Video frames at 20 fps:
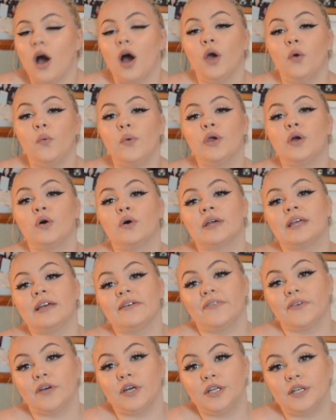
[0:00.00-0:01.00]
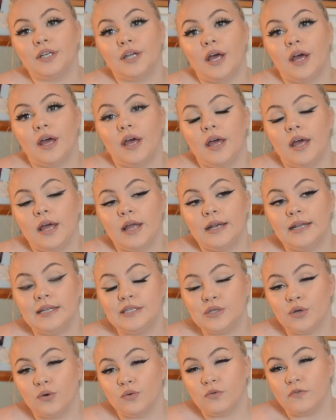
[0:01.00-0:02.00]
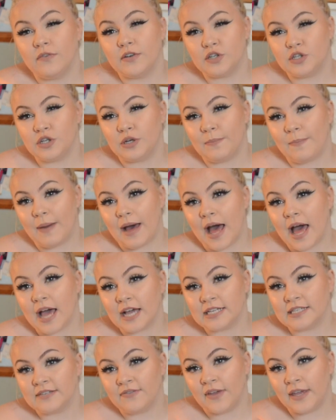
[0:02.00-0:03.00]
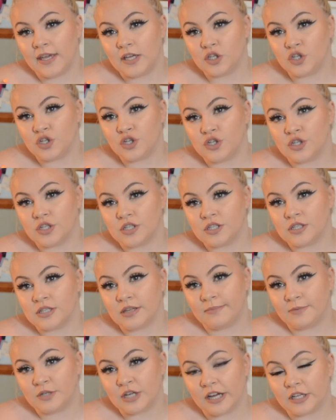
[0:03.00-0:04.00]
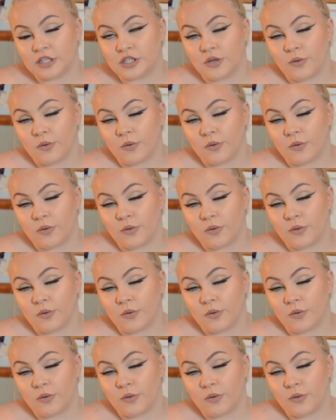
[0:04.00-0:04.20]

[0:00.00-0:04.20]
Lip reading: Oh, we got given little revision packs for each subject.